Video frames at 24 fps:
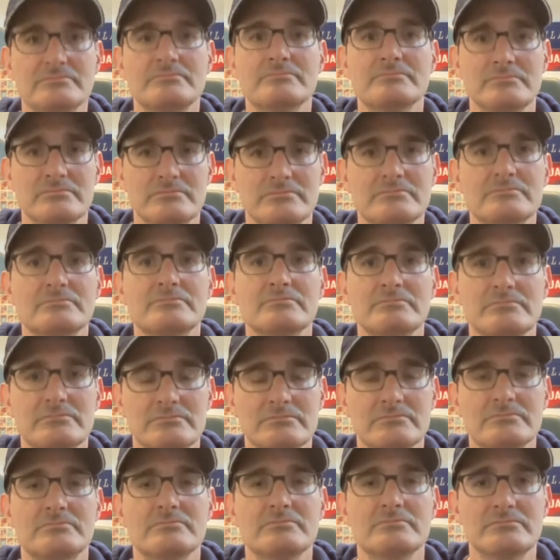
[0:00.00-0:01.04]

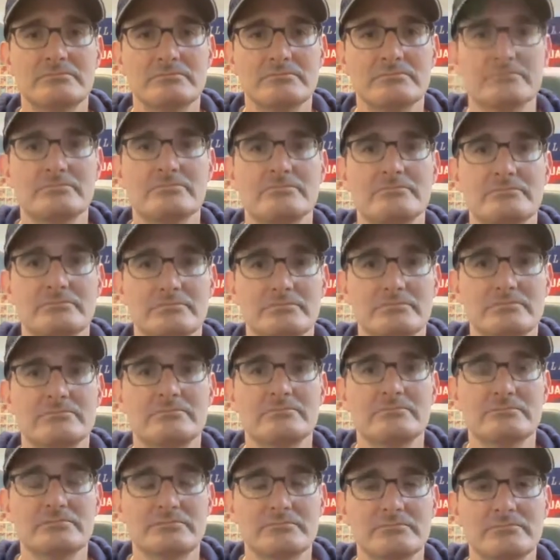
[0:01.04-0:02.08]

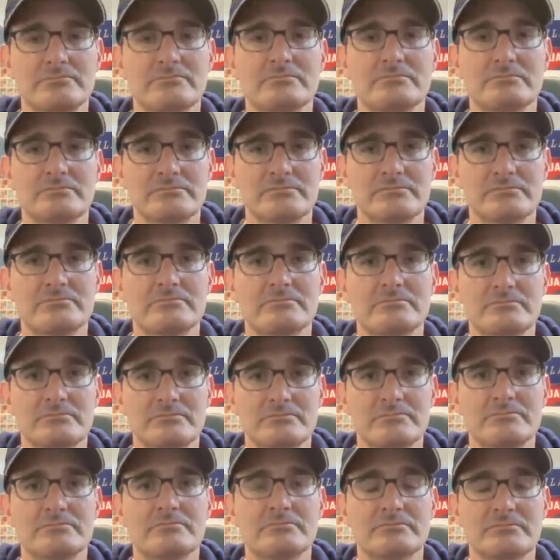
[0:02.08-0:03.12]

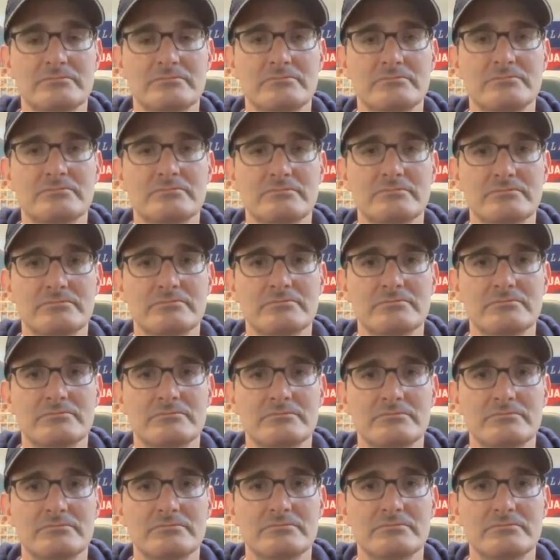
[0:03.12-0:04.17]

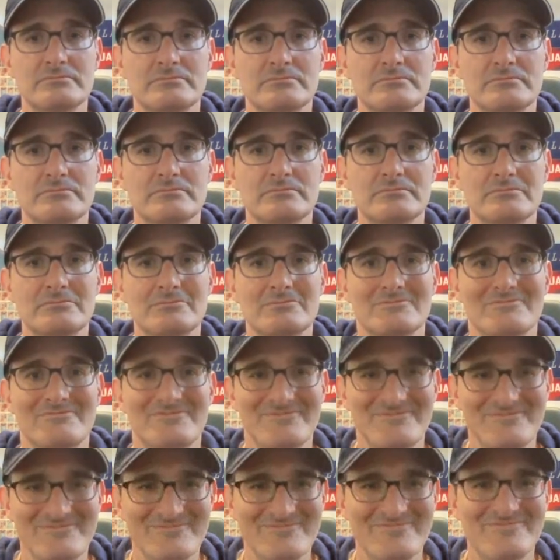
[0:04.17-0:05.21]

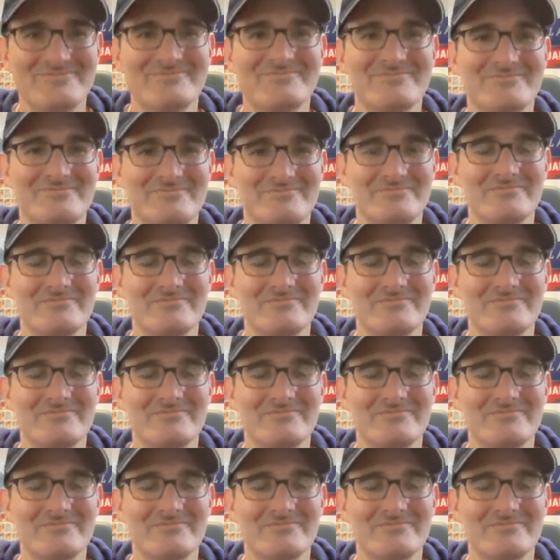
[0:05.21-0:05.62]
[no speech]